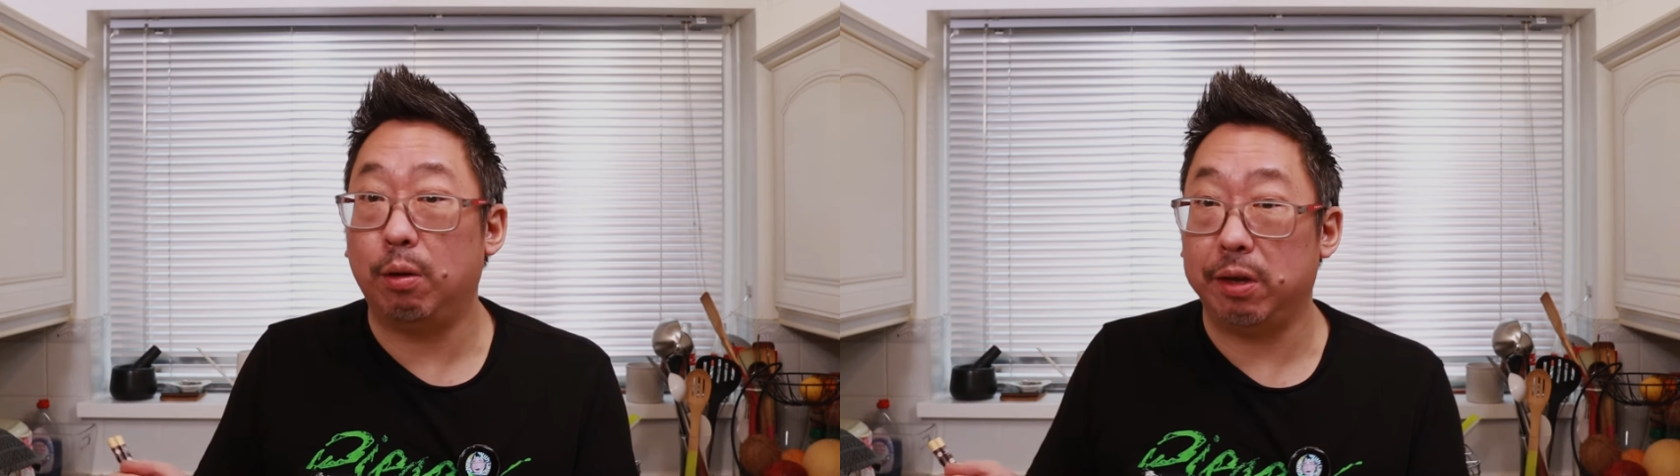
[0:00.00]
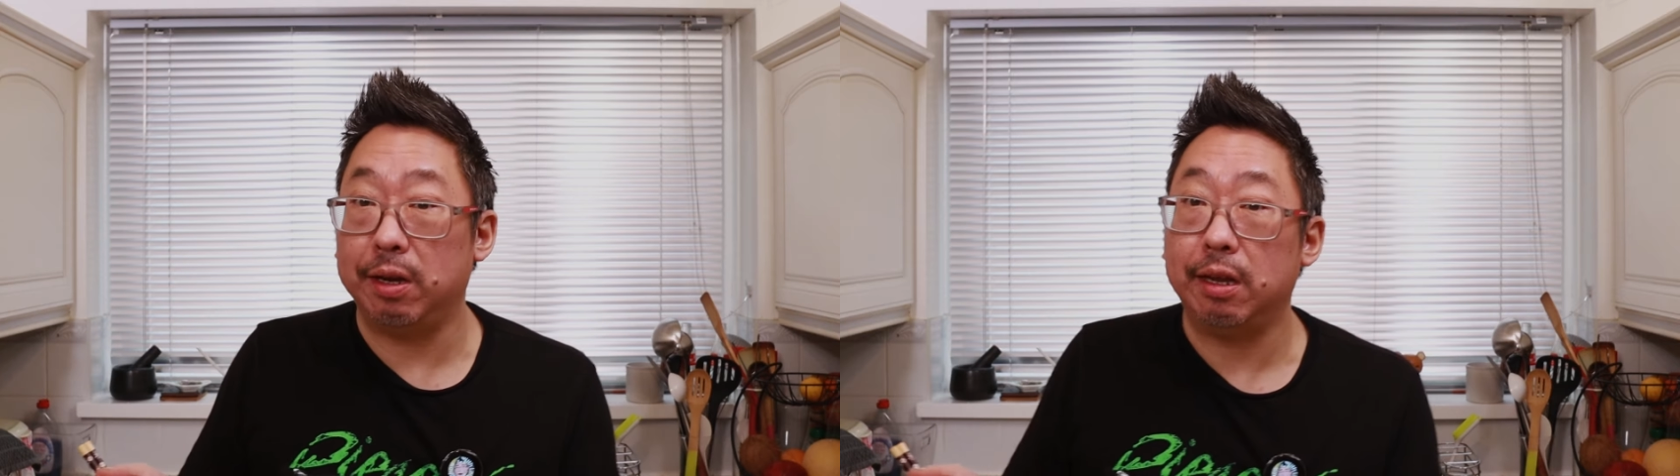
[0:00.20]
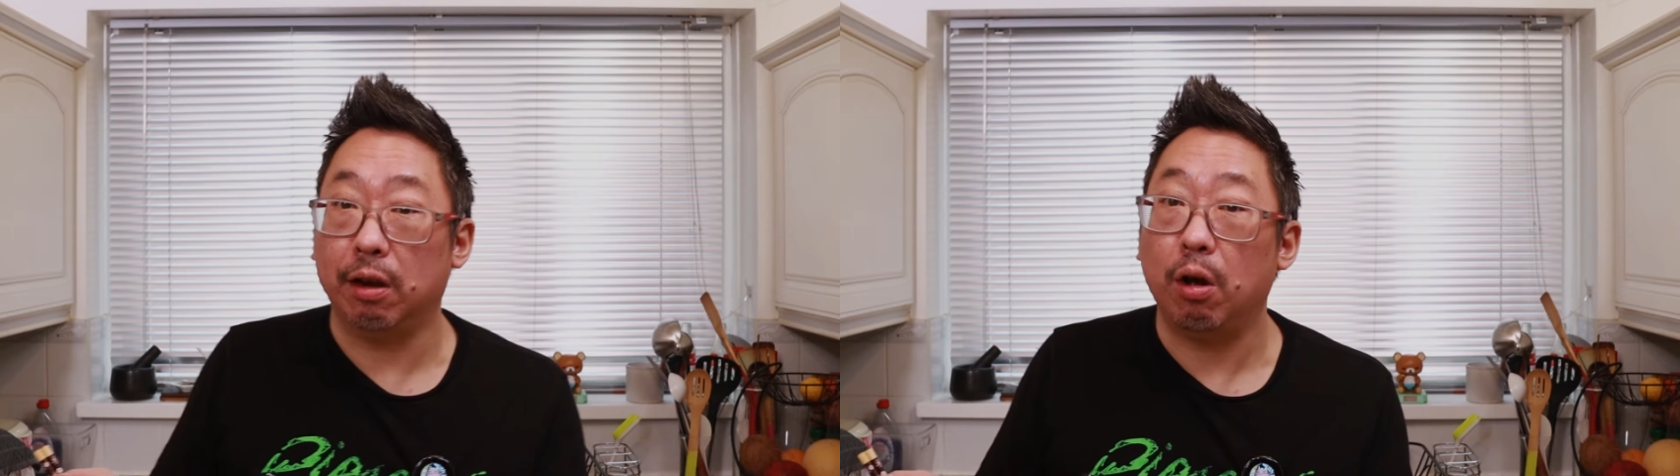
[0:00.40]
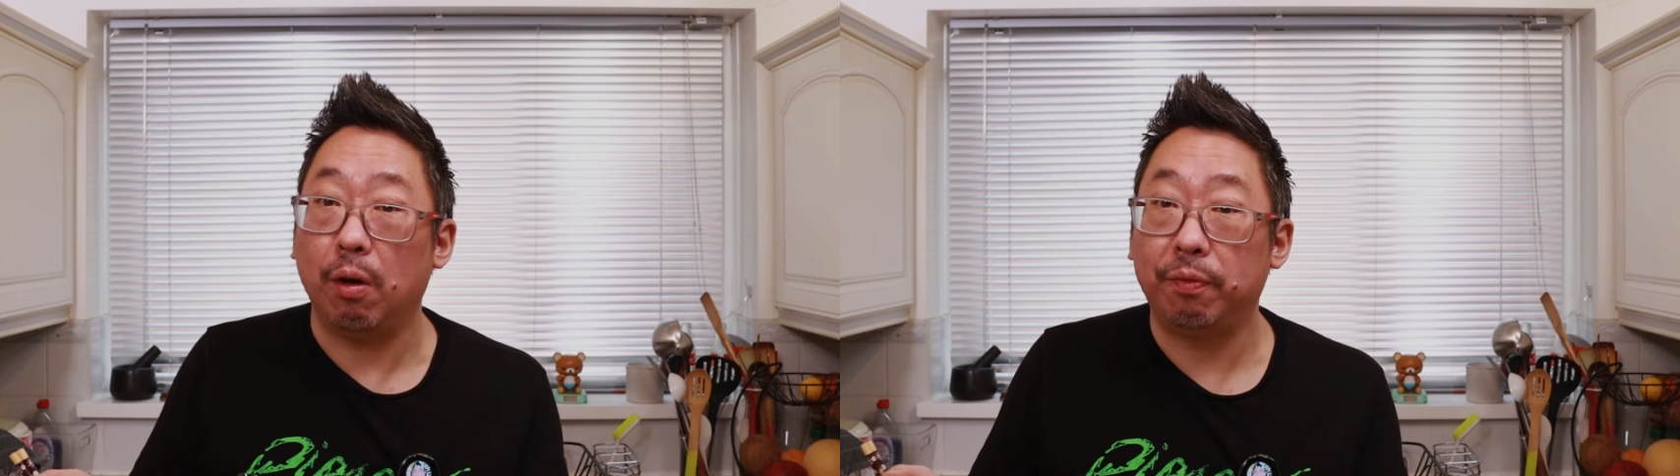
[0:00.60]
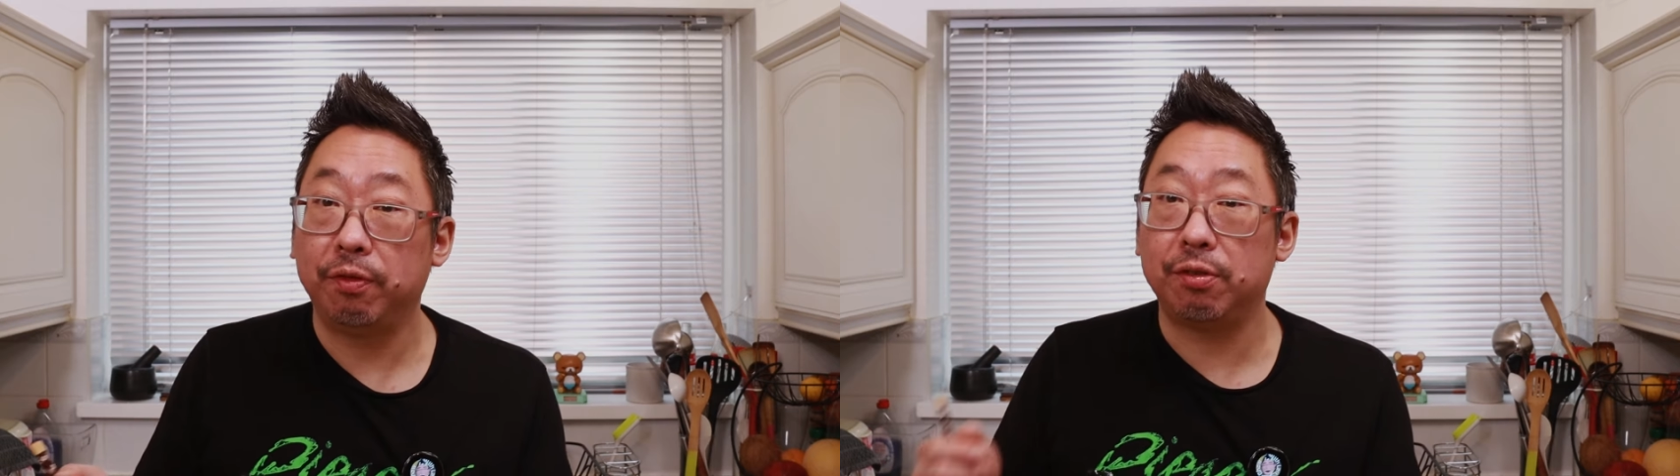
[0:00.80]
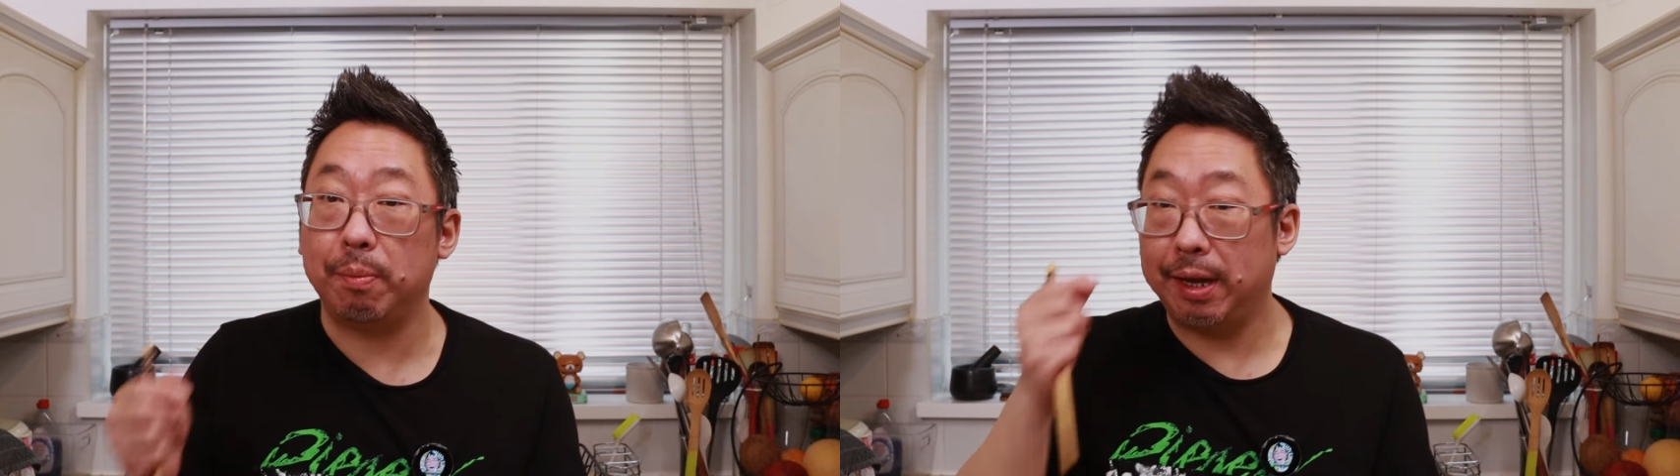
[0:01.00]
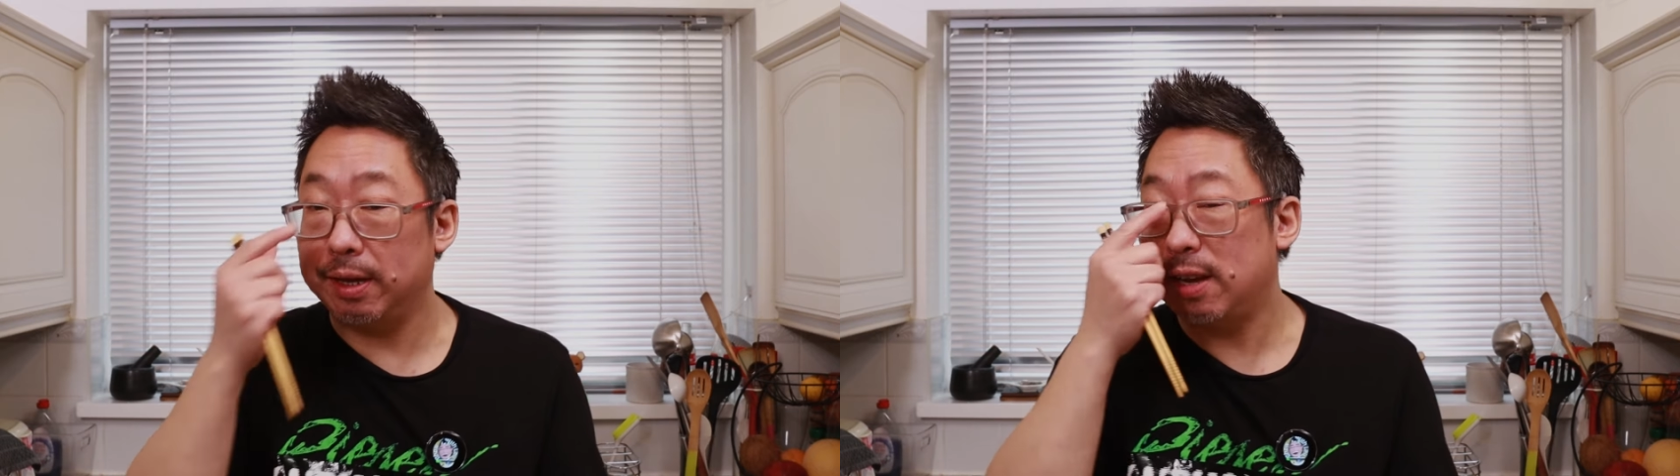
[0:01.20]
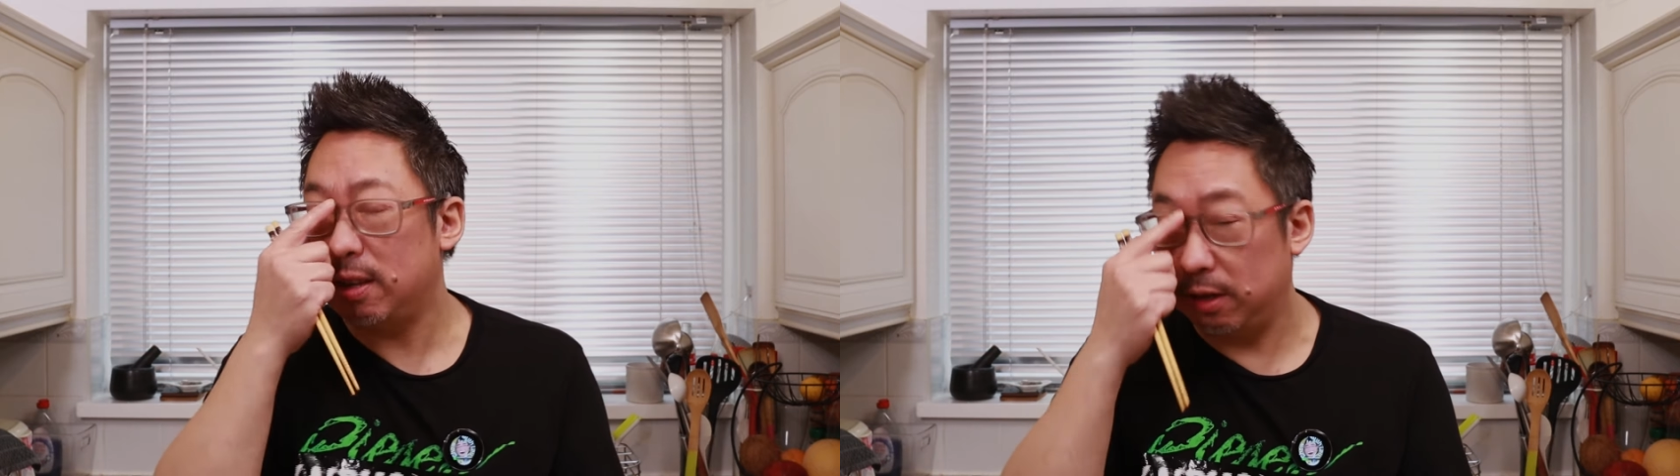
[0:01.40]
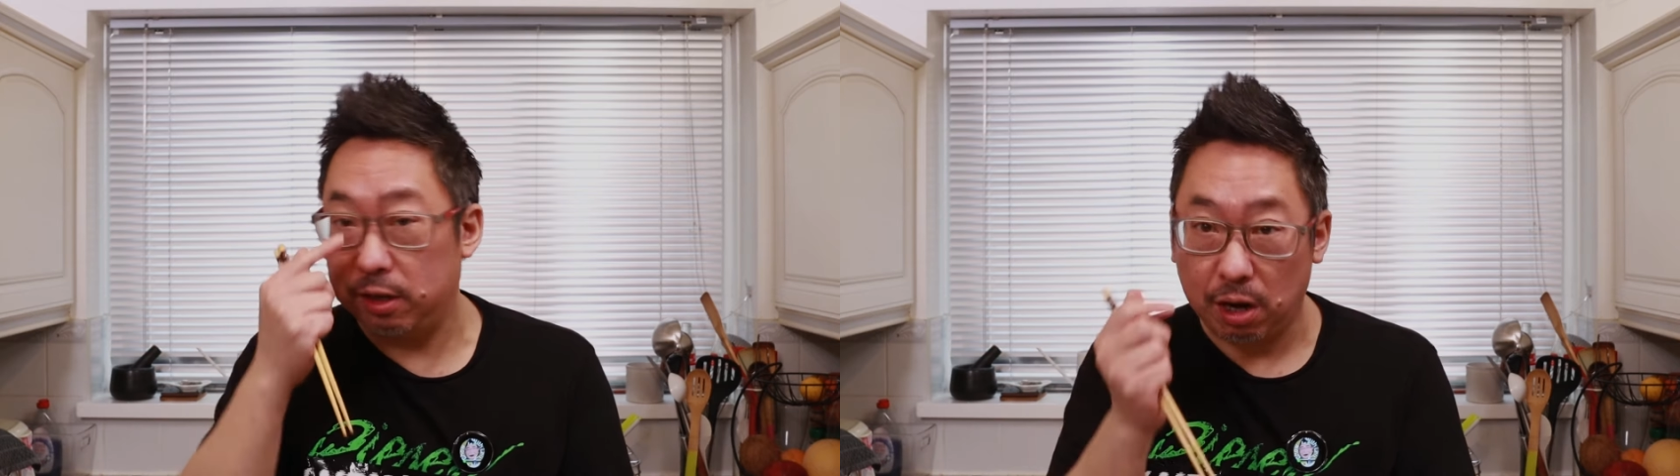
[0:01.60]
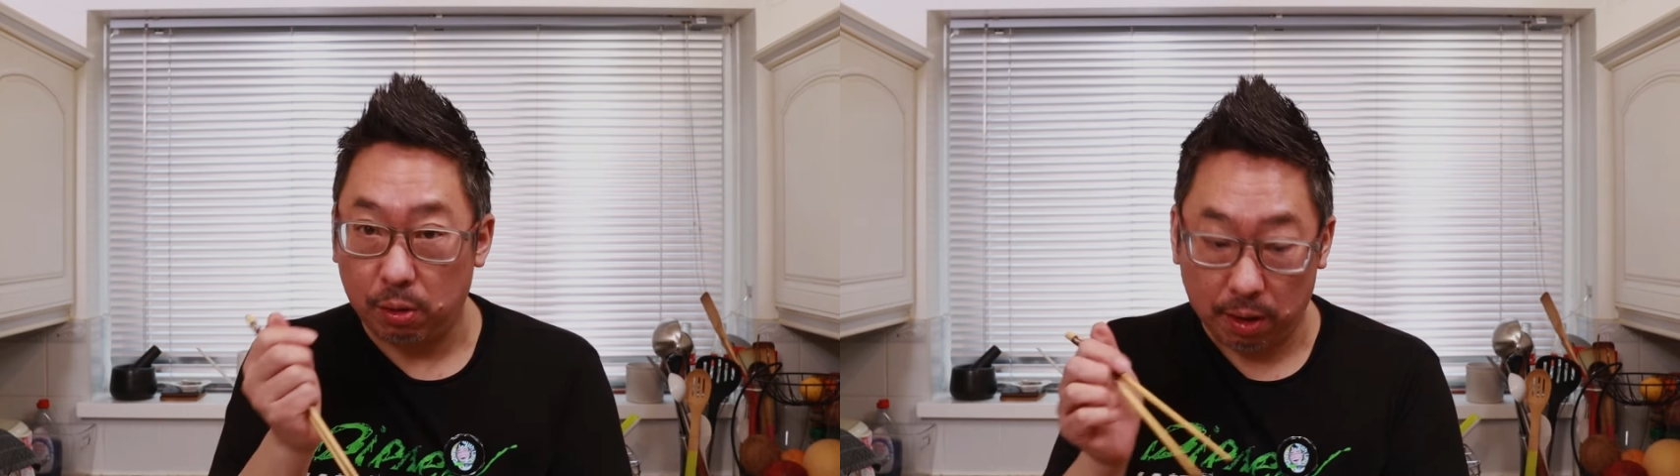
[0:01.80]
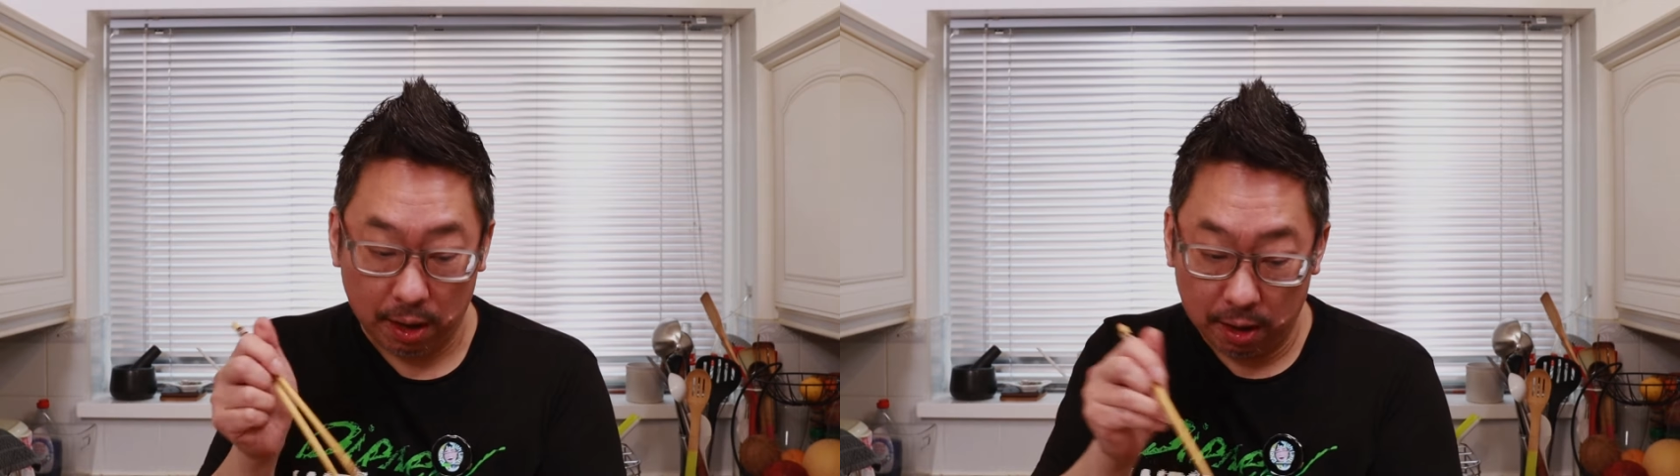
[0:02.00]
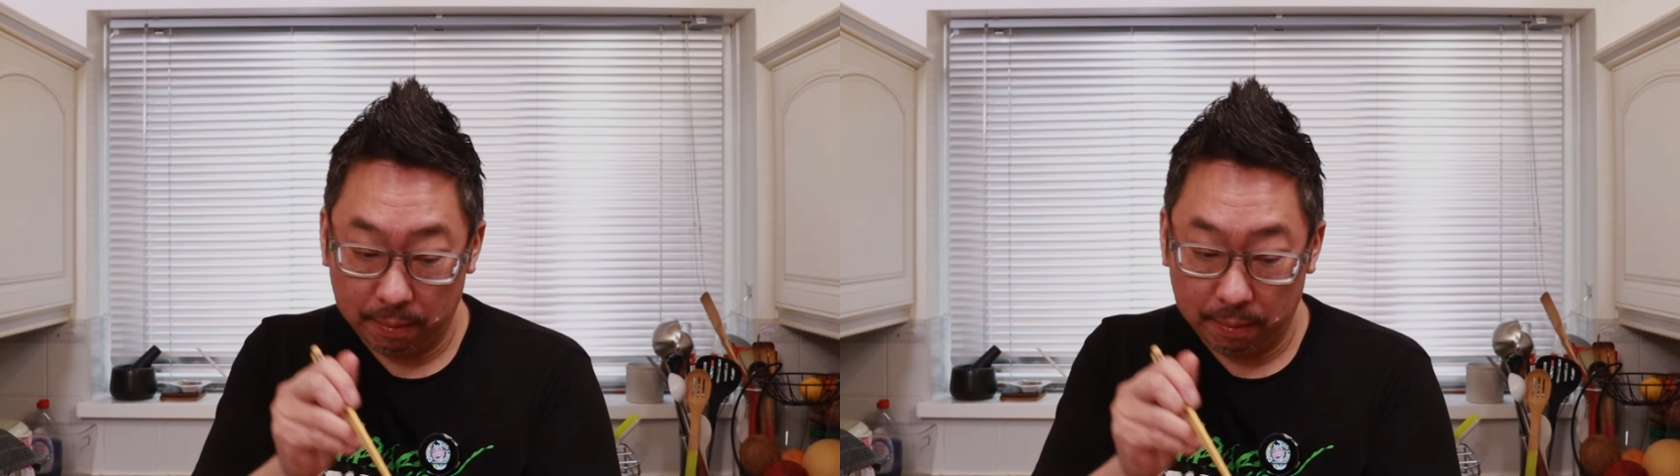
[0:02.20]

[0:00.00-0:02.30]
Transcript: oh, you need a lot to make it tender. You don't.